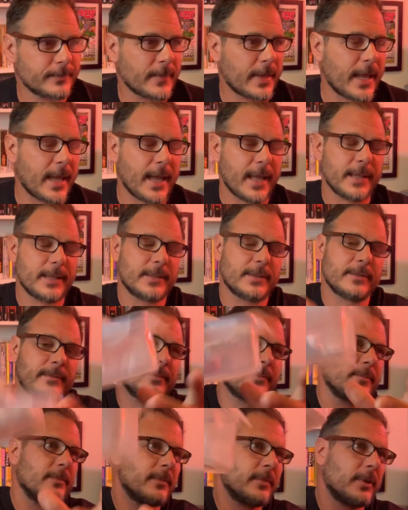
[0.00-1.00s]
And
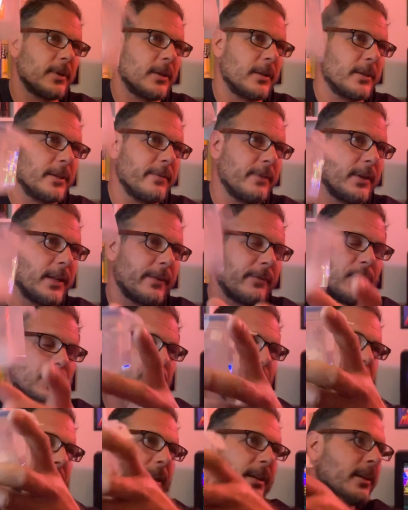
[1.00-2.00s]
I'm going to give it another
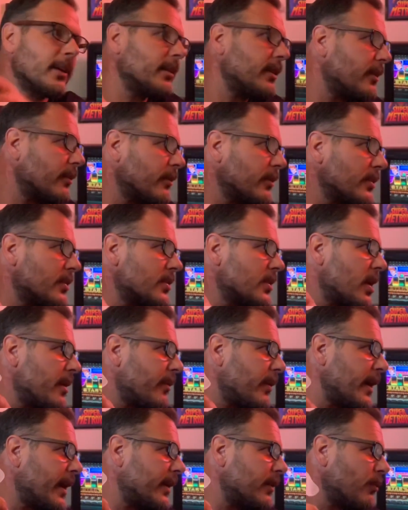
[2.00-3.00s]
shake. And then I'm going to turn
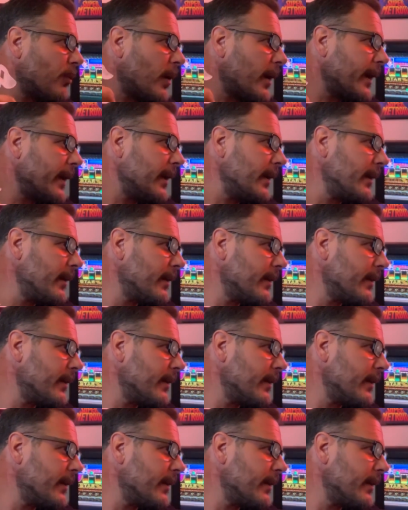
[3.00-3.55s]
my head away.